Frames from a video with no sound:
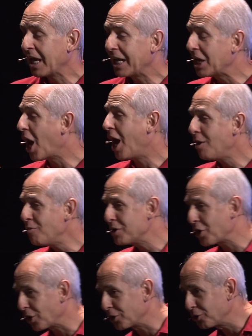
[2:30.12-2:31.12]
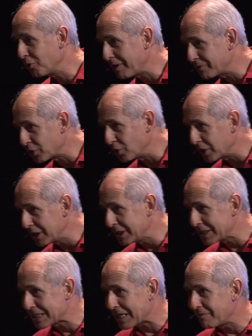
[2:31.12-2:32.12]
And I would argue, after
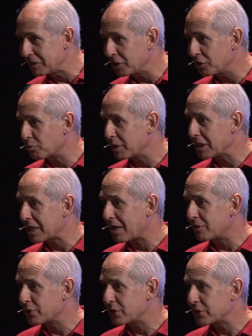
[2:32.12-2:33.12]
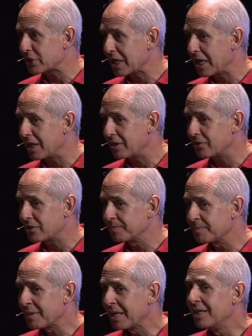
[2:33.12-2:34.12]
looking at 73,000 scans,
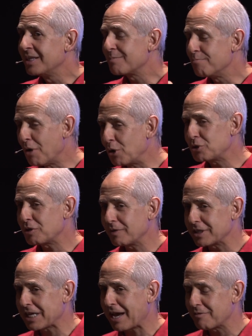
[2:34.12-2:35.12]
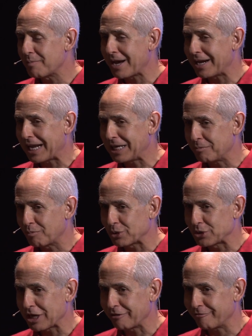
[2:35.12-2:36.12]
most of us have about
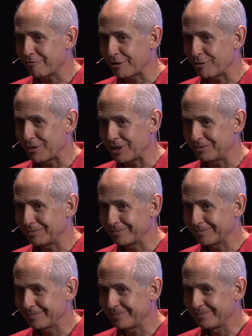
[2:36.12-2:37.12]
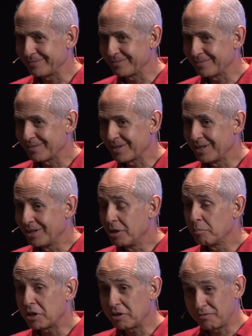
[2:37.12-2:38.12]
80% free will.
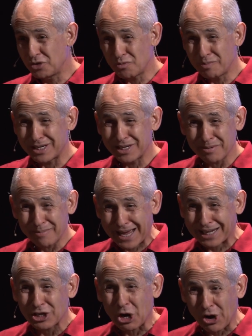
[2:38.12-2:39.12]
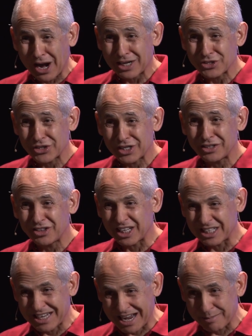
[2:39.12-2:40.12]
But if you've been in a bad car accident
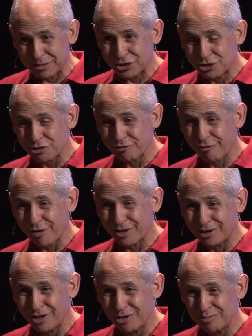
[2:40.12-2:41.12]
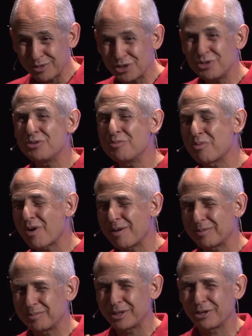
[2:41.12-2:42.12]
that damaged your frontal lobes, you
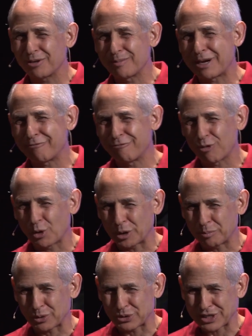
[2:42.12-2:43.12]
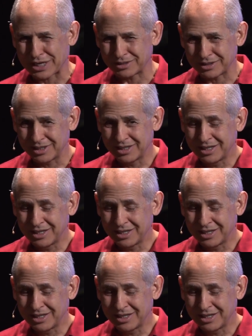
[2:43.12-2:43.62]
probably are about 40%.